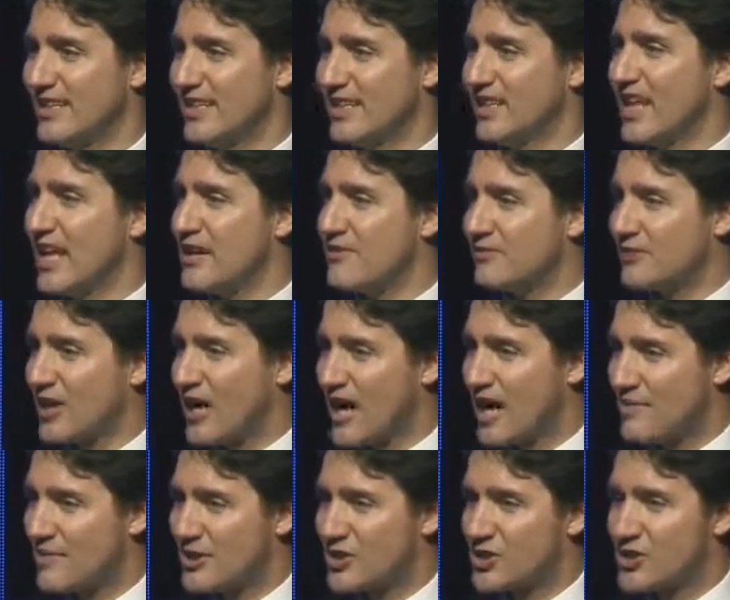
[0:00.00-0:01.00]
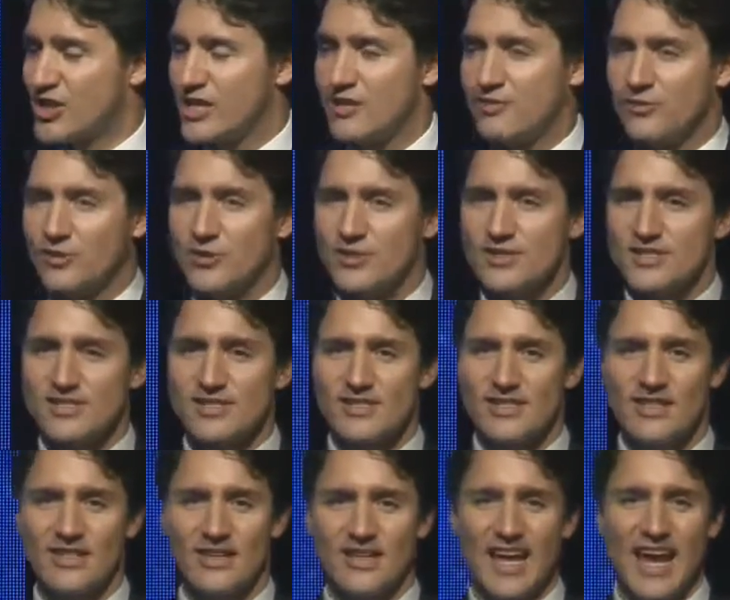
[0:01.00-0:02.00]
lifetime achievers,
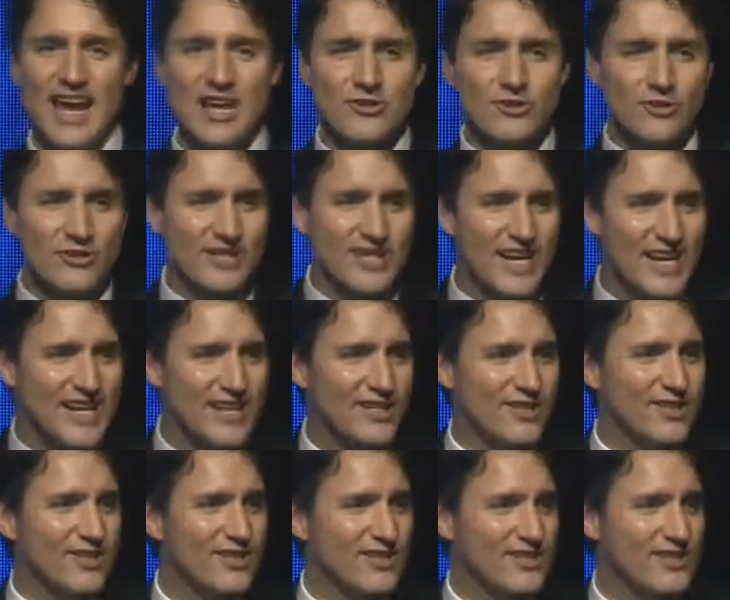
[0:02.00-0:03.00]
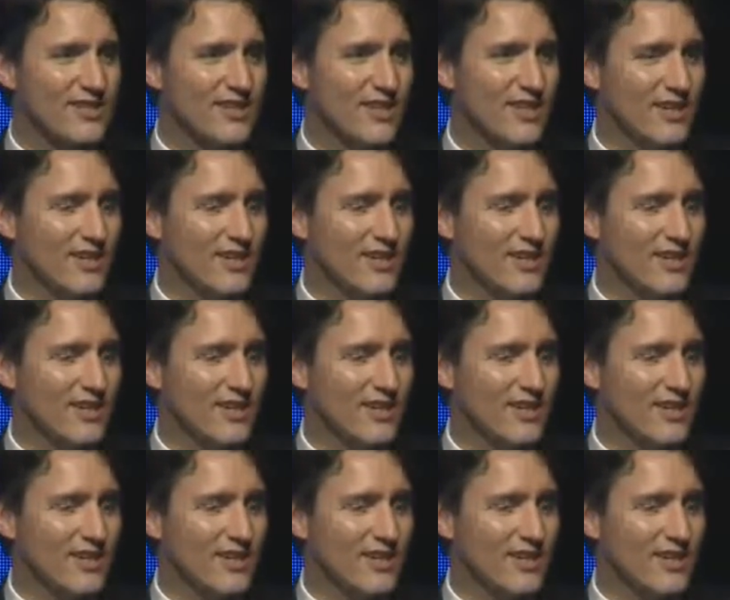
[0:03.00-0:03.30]
entertainers.